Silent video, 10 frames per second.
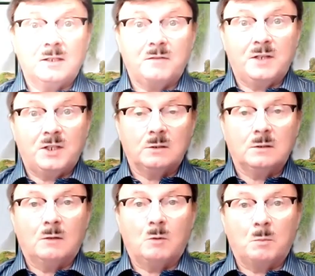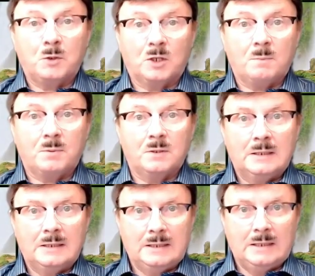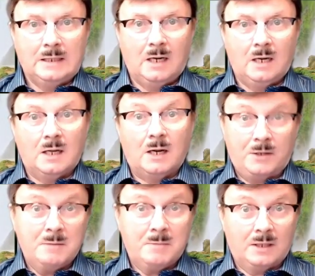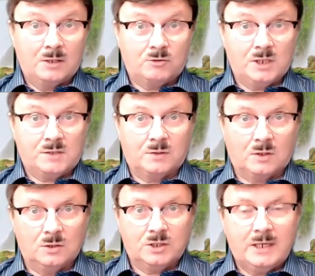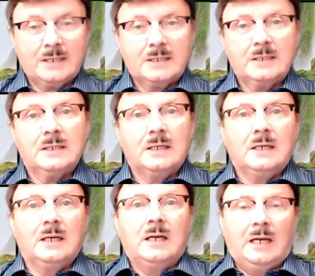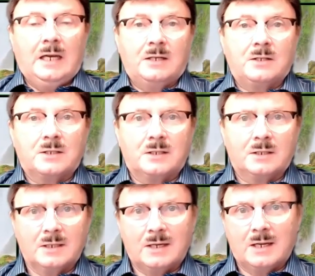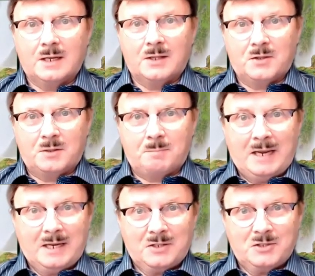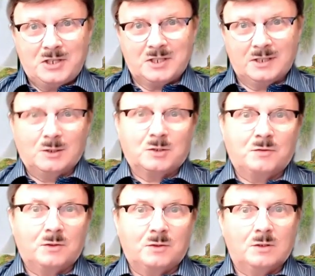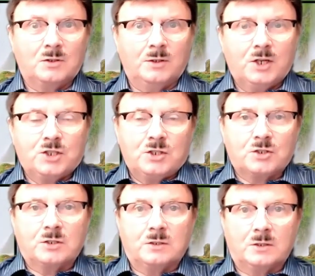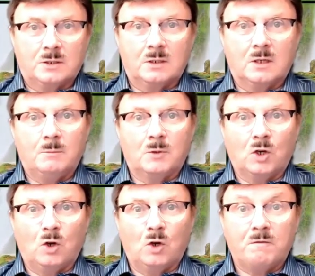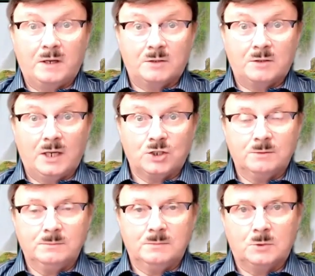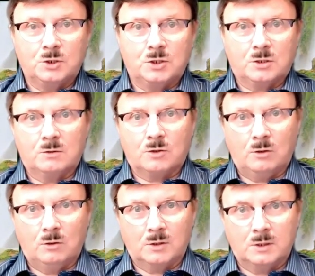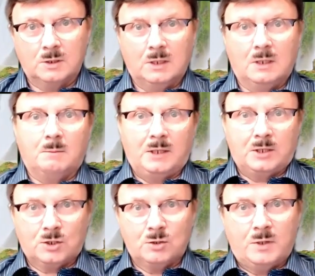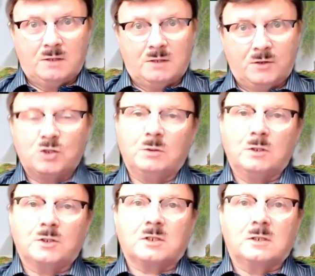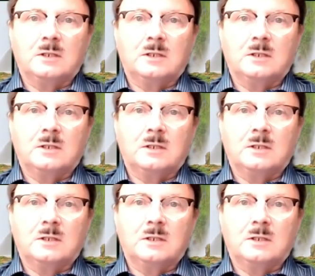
of the video, I will put up our email address for contact and the bank details for donations to the Common Law Foundation, which is controlled by two individuals.